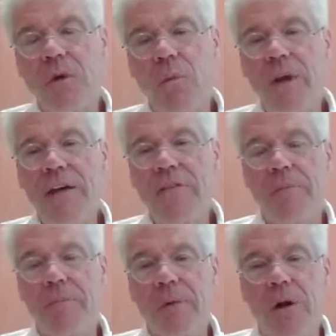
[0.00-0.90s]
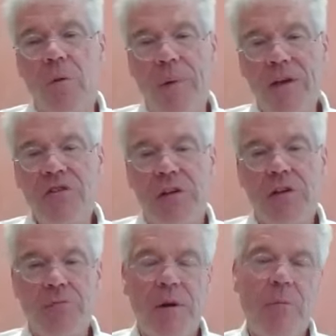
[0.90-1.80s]
we haven't, you know, basic,
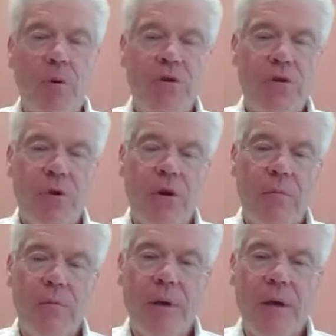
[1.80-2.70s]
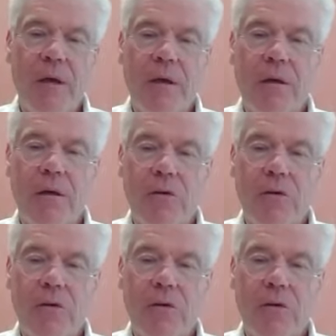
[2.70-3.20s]
there's been a moratorium on paying